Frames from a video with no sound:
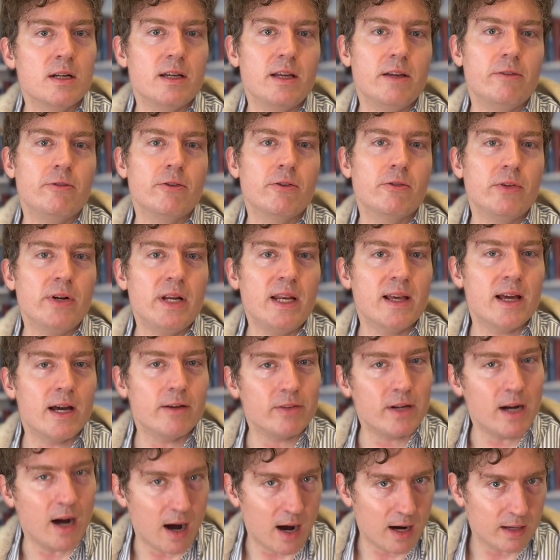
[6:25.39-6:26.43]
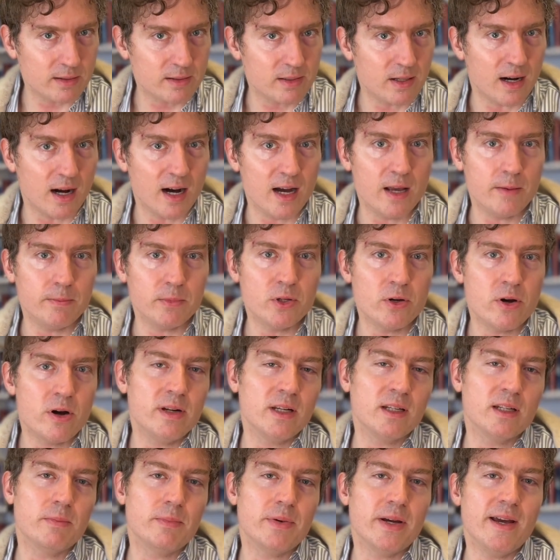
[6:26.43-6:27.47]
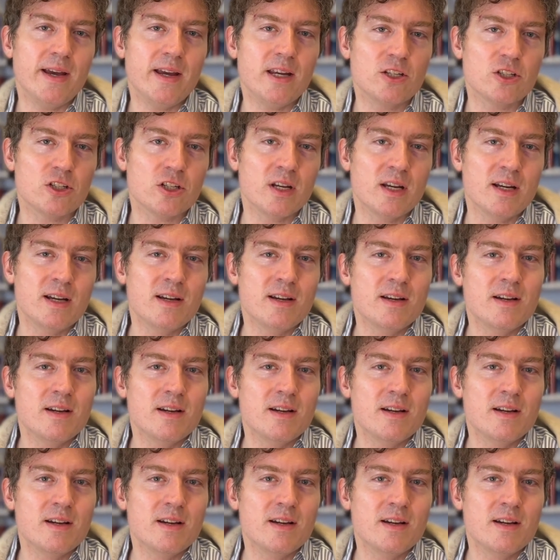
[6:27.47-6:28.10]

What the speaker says: if you really have a hard time turning the page,